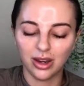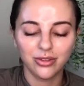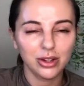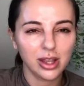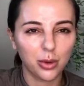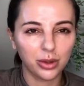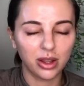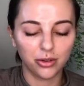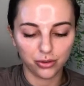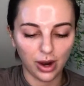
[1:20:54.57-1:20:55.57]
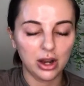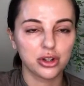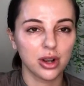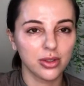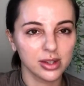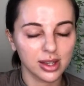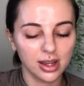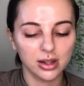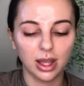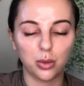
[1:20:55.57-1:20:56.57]
It feels like really fresh on the
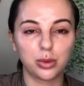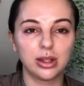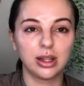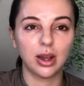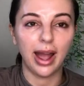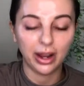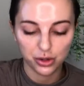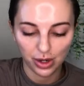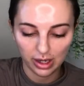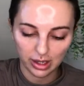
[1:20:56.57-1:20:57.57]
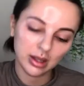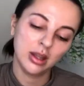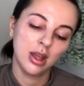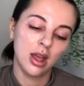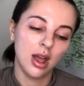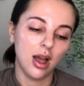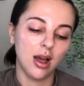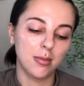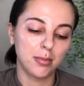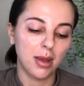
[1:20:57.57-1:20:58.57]
skin and like really hydrating.
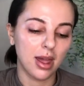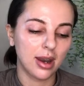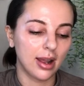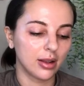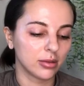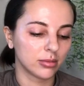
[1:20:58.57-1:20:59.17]
Um, and I,